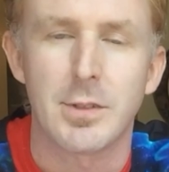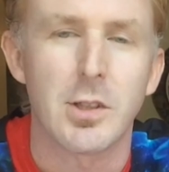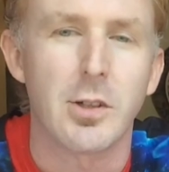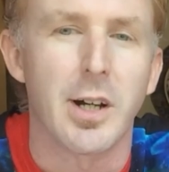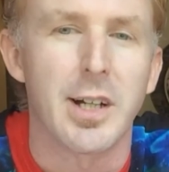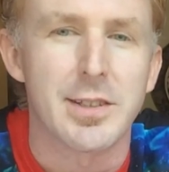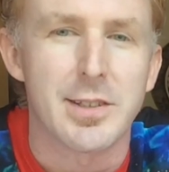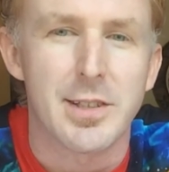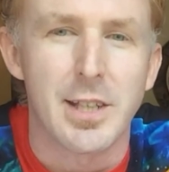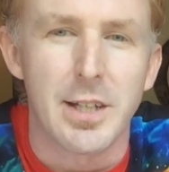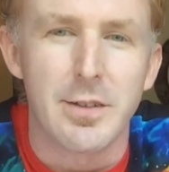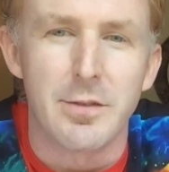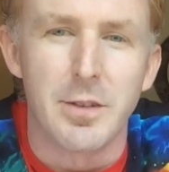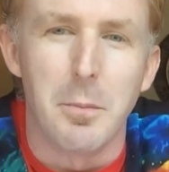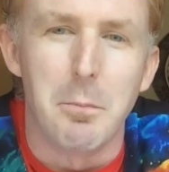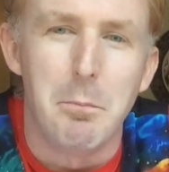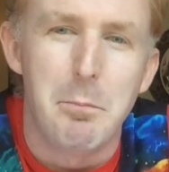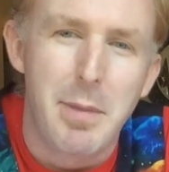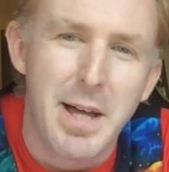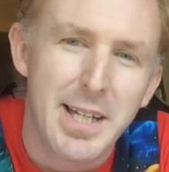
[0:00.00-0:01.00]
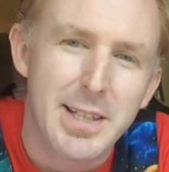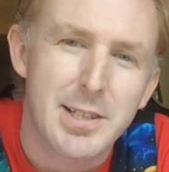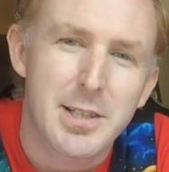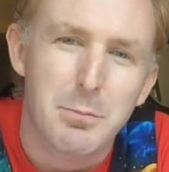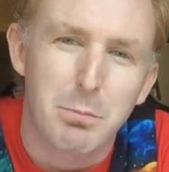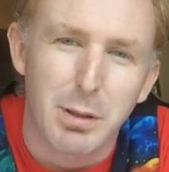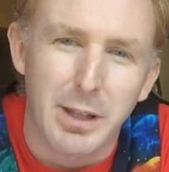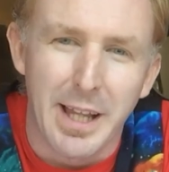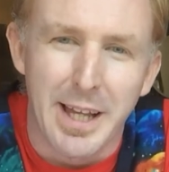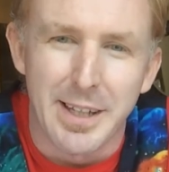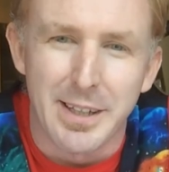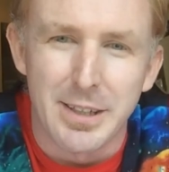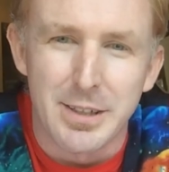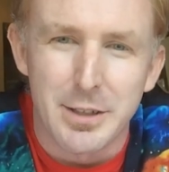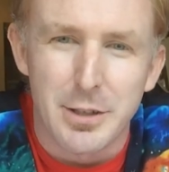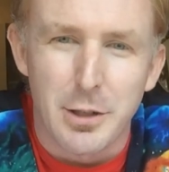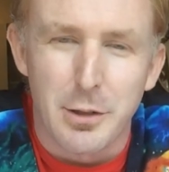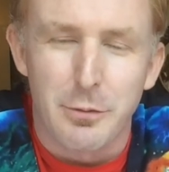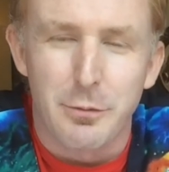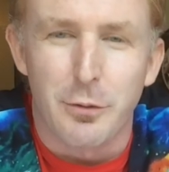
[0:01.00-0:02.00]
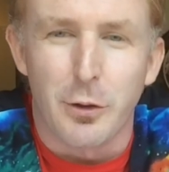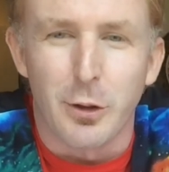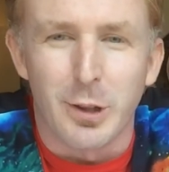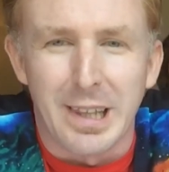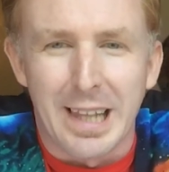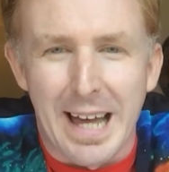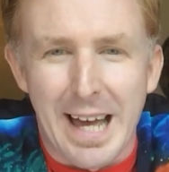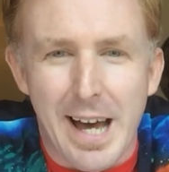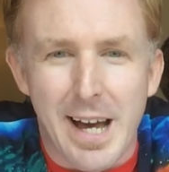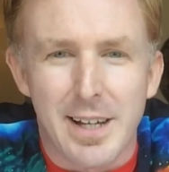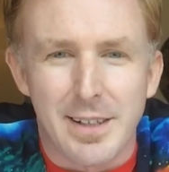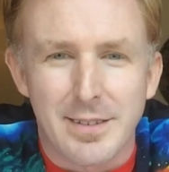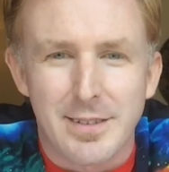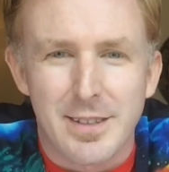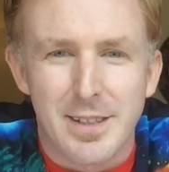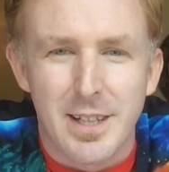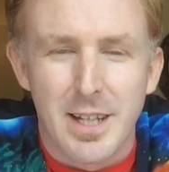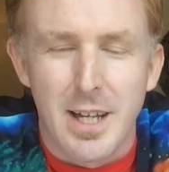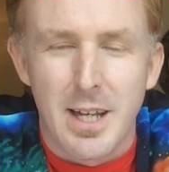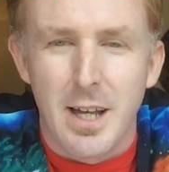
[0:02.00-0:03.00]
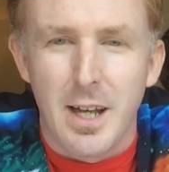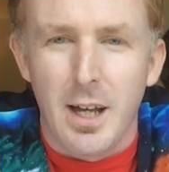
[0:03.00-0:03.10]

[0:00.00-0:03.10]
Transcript: Now, I saved the best planet for last.